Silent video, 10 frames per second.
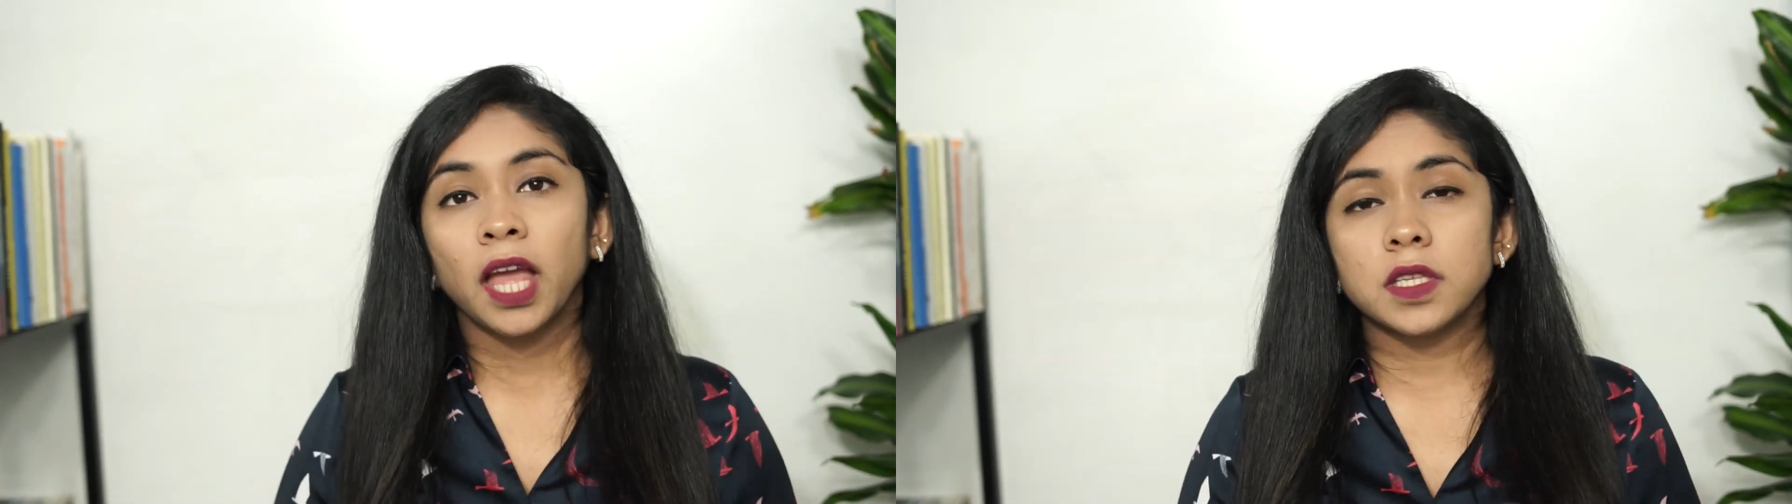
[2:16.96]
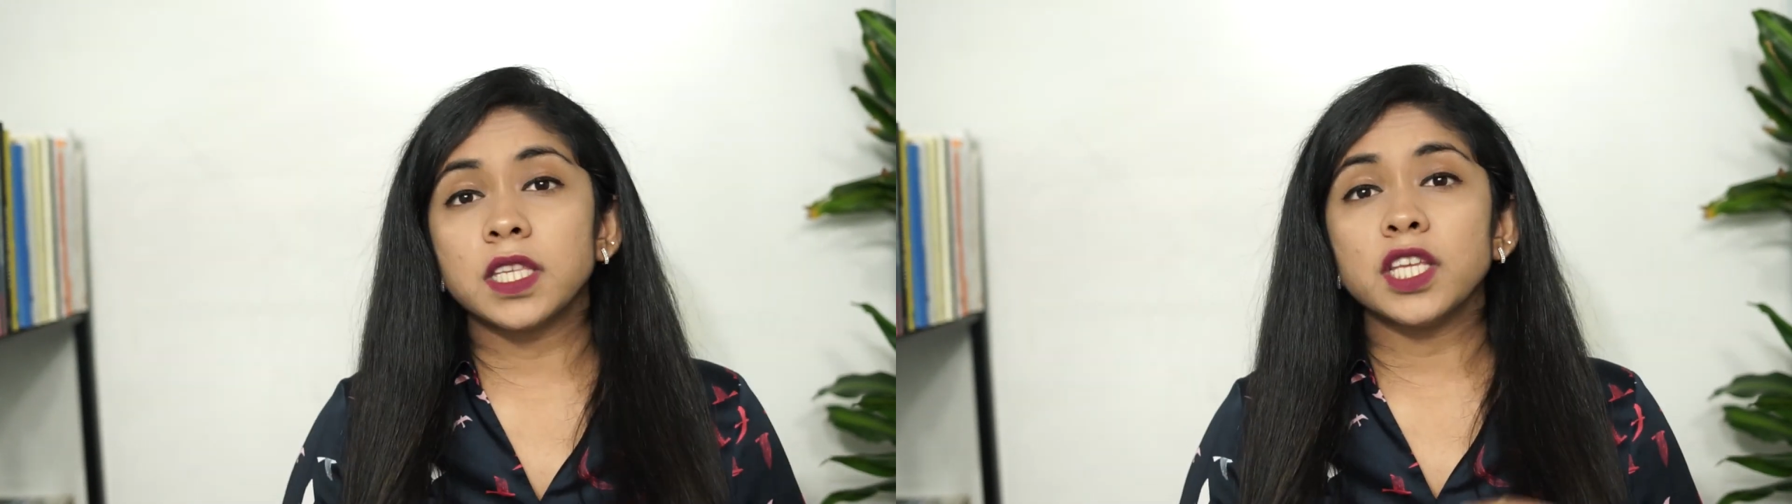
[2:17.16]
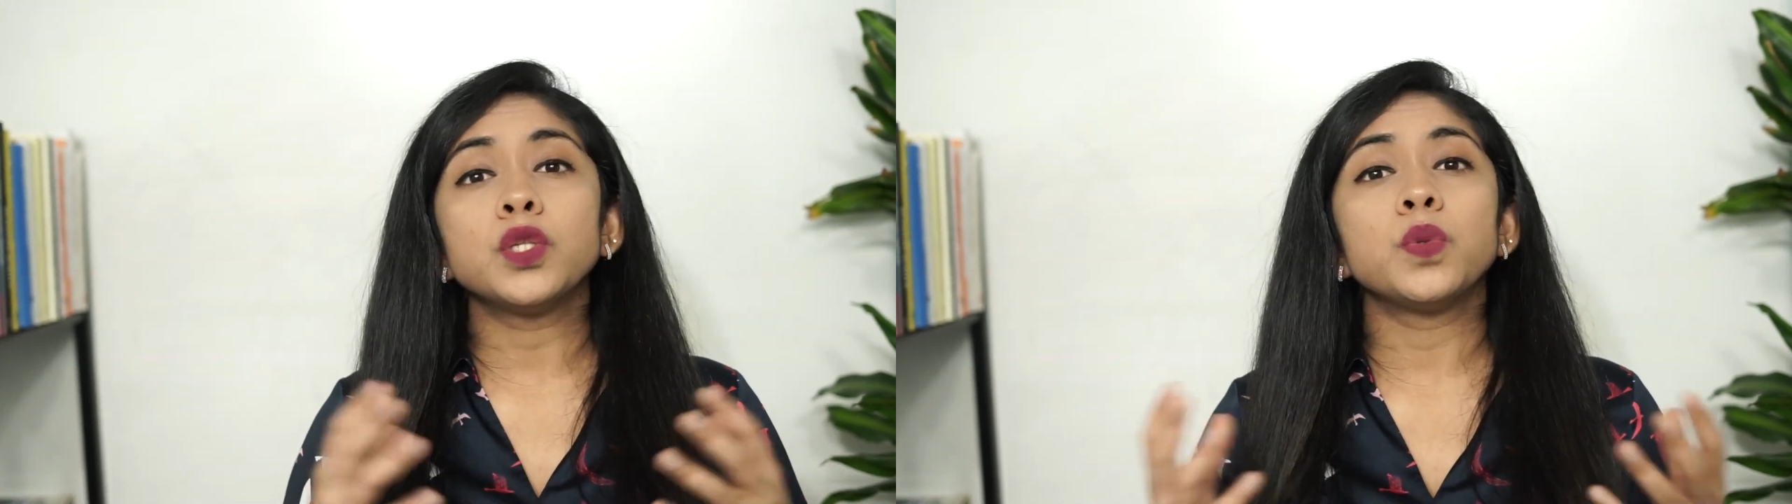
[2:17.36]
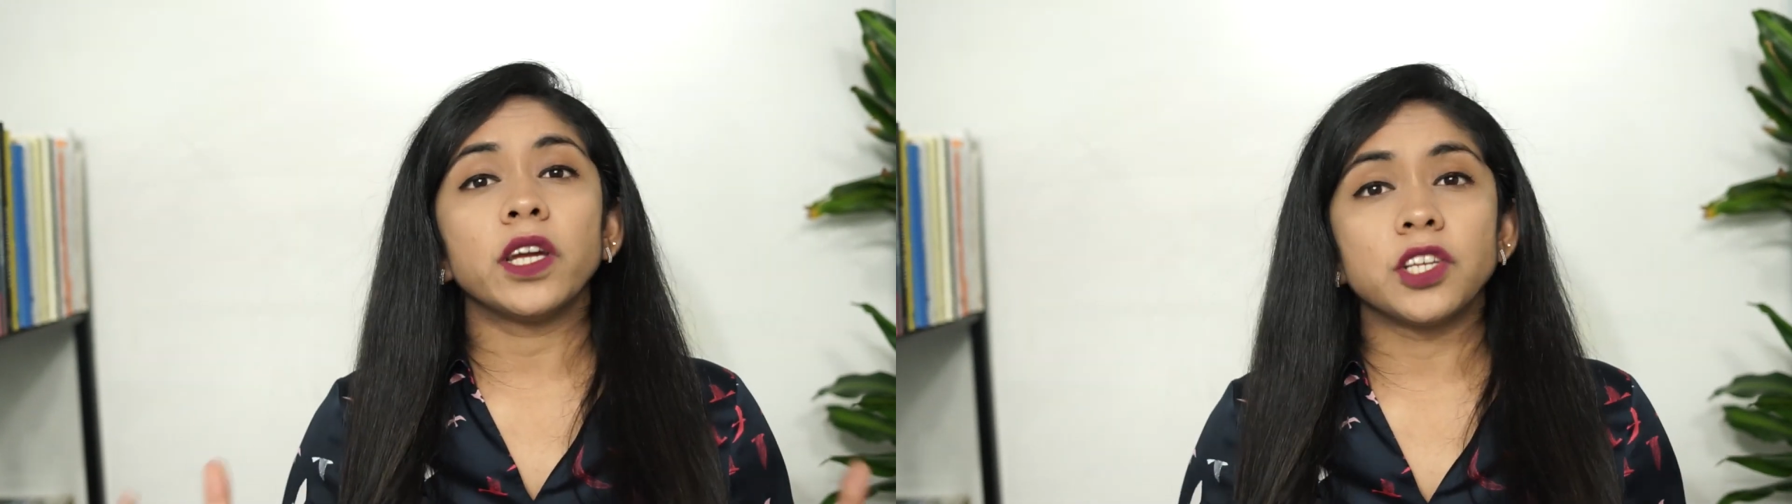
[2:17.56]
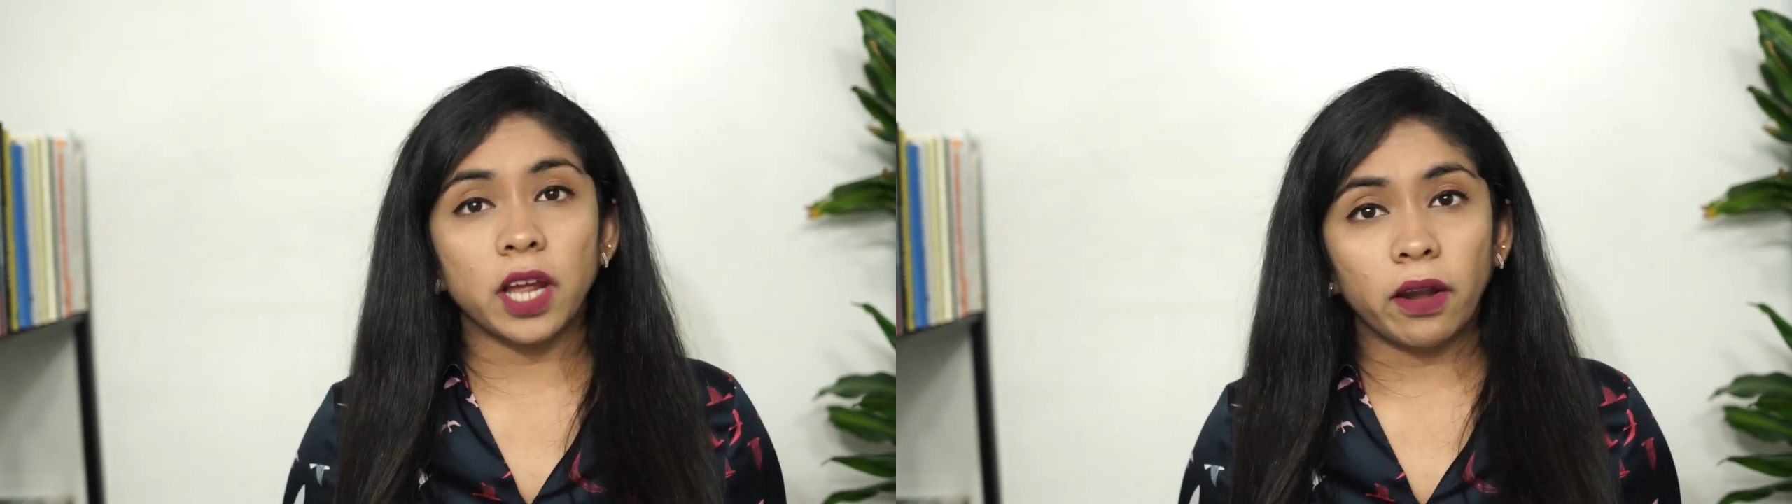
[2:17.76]
Since we
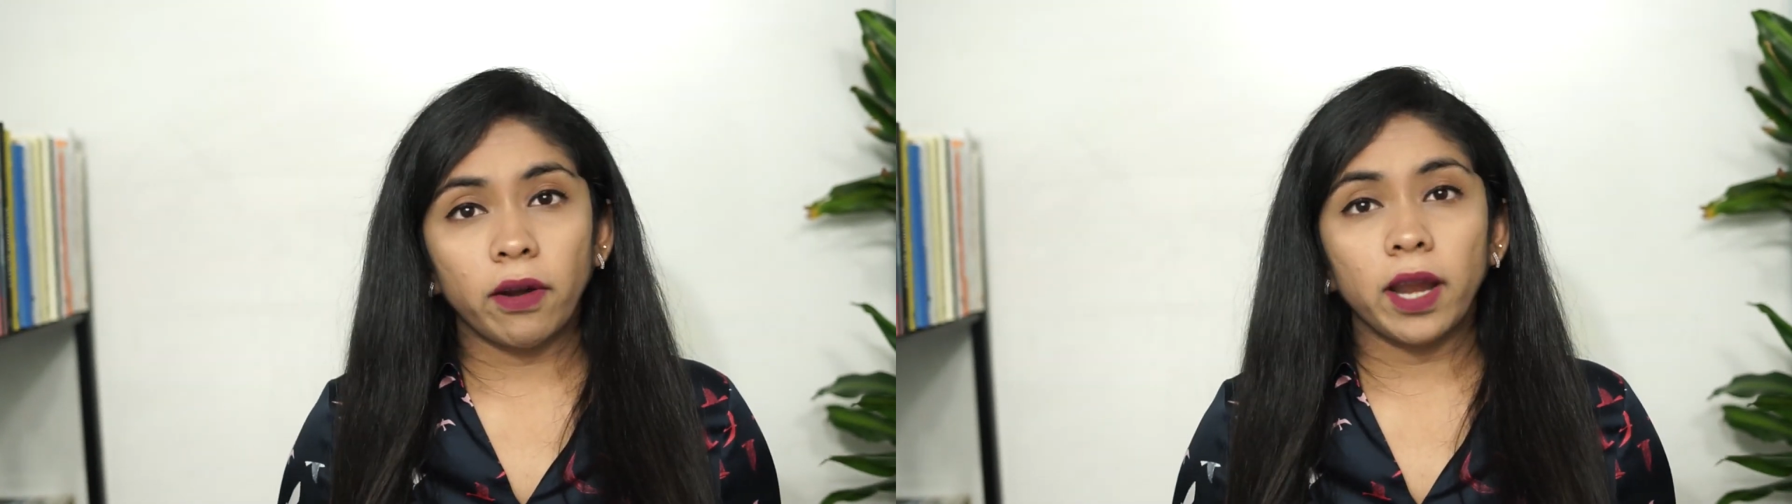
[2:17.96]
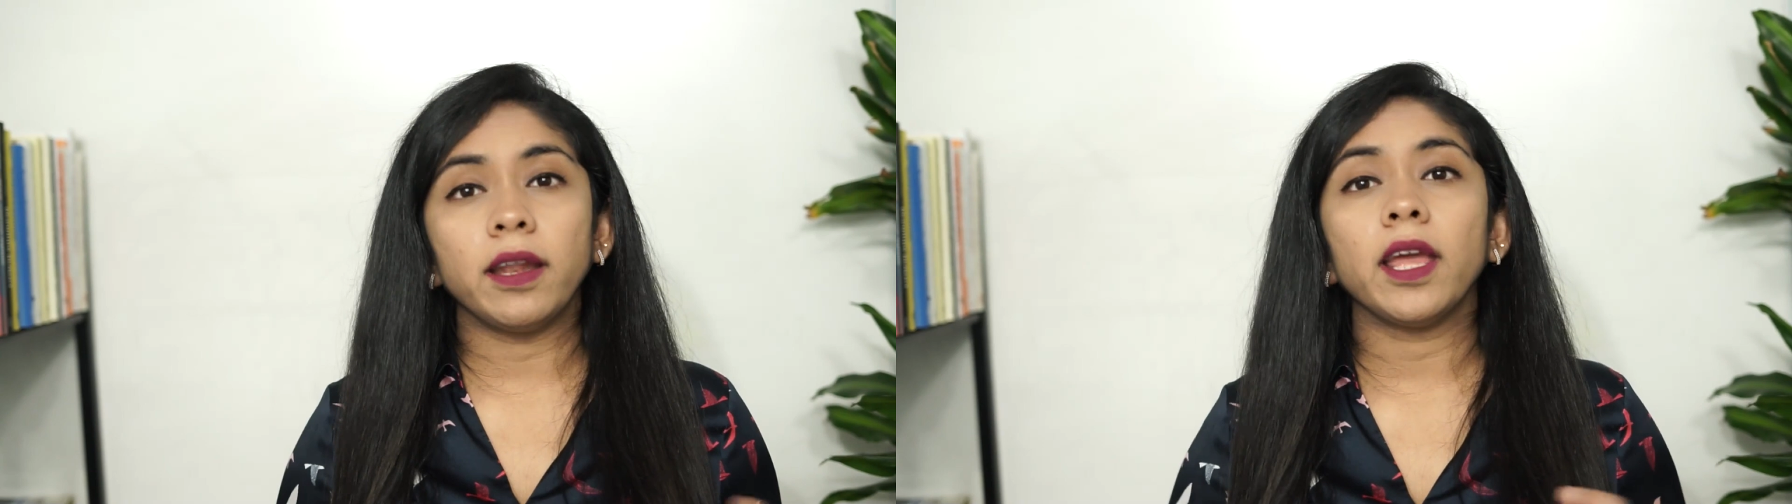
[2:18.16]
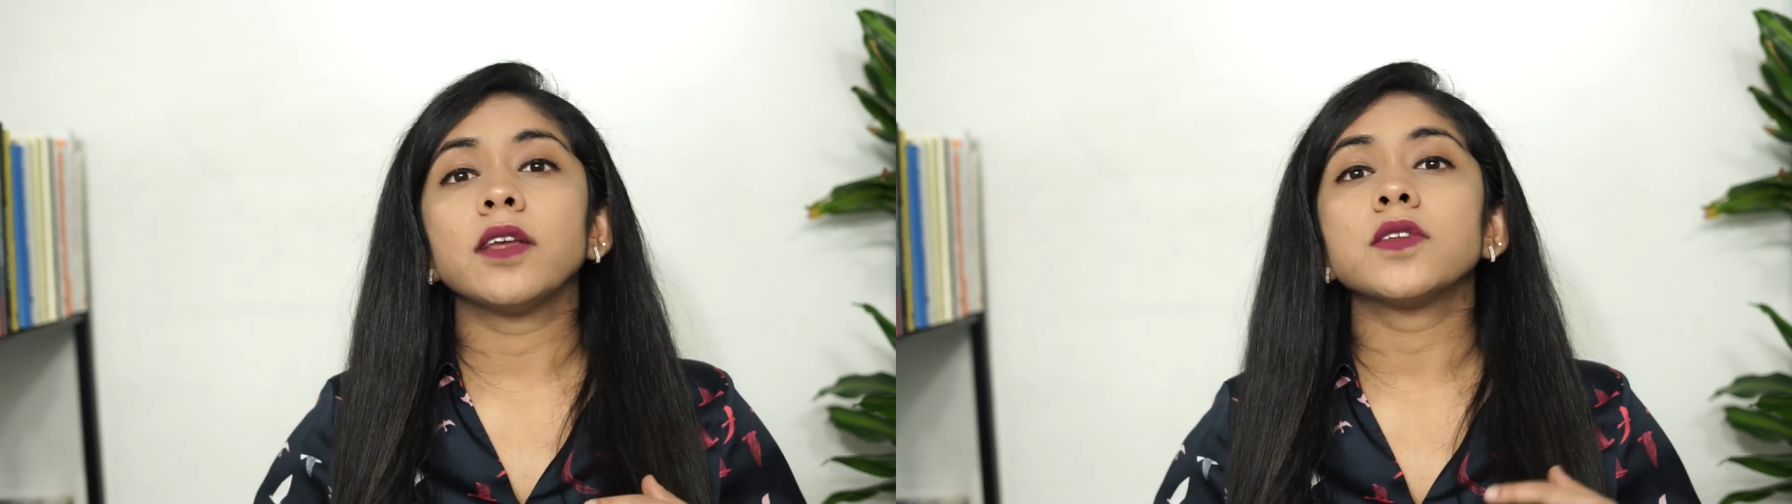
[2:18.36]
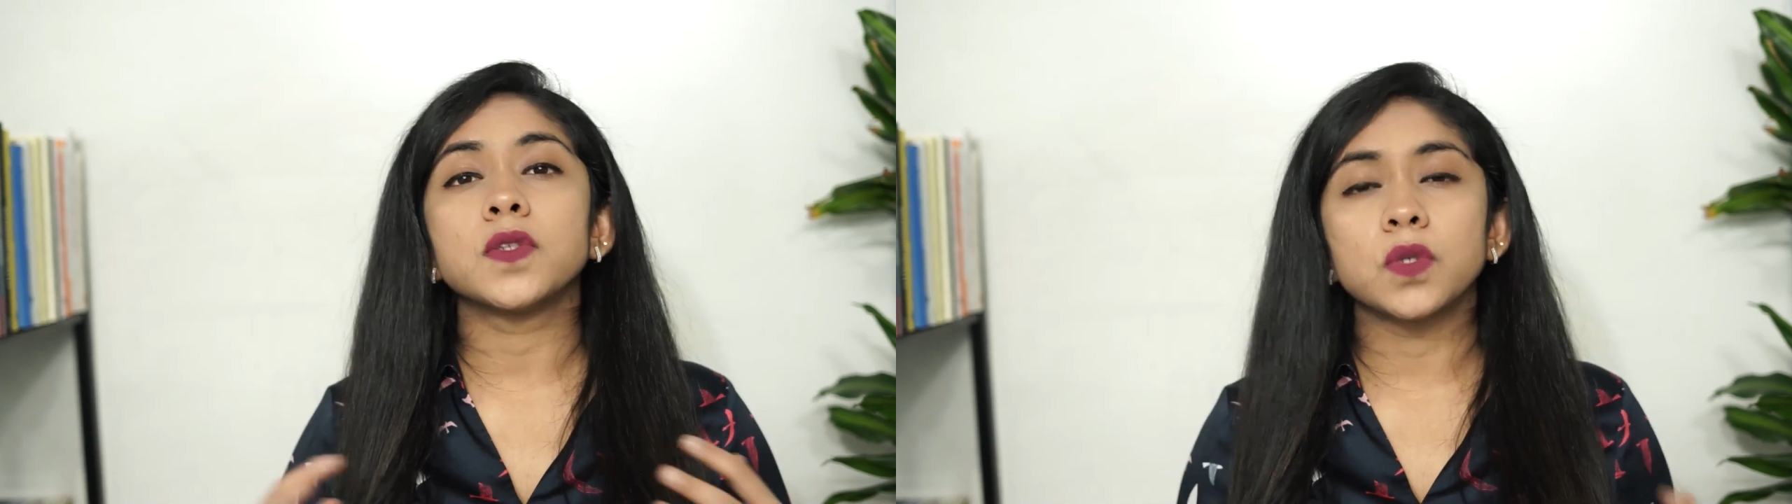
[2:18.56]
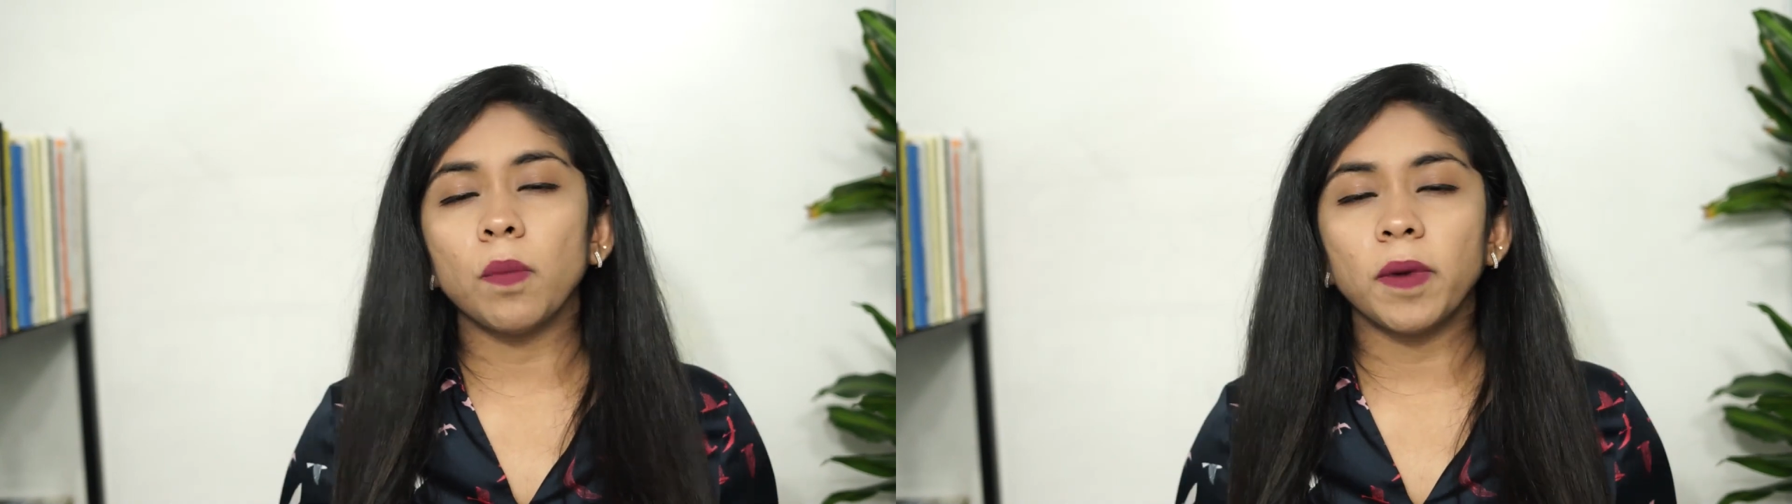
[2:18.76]
are generating so